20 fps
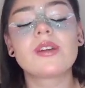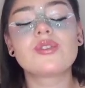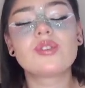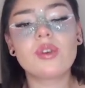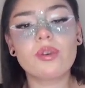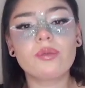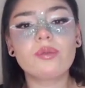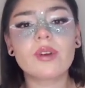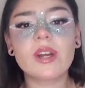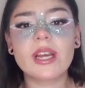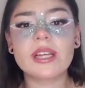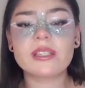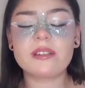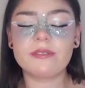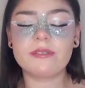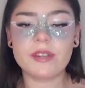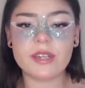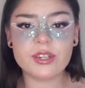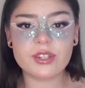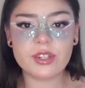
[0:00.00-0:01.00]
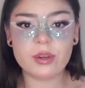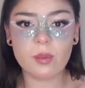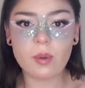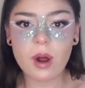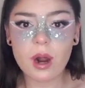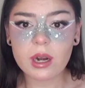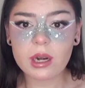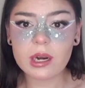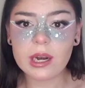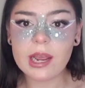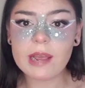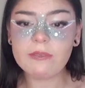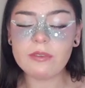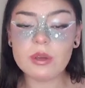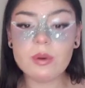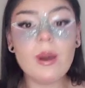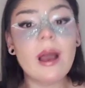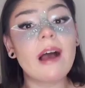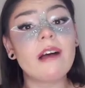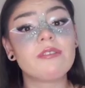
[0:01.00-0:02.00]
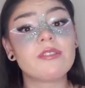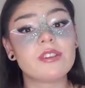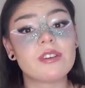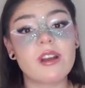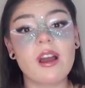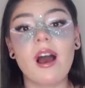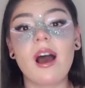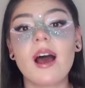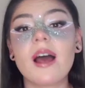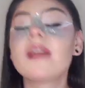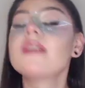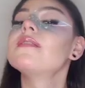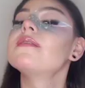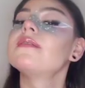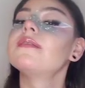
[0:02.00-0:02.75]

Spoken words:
Don't forget to finish your water if you have not.